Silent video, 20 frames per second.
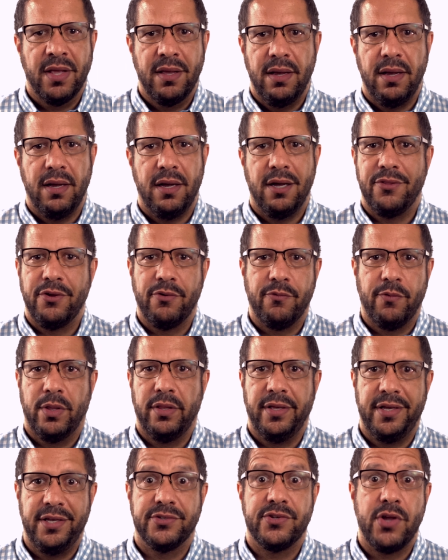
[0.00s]
there
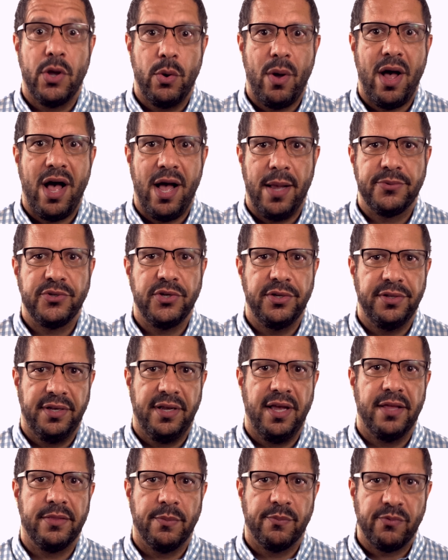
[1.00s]
really is no option to
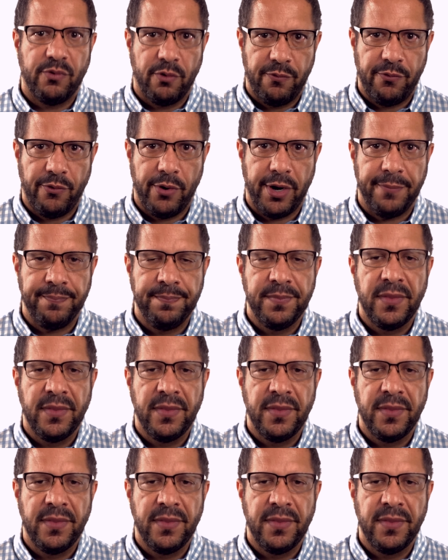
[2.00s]
get them for free.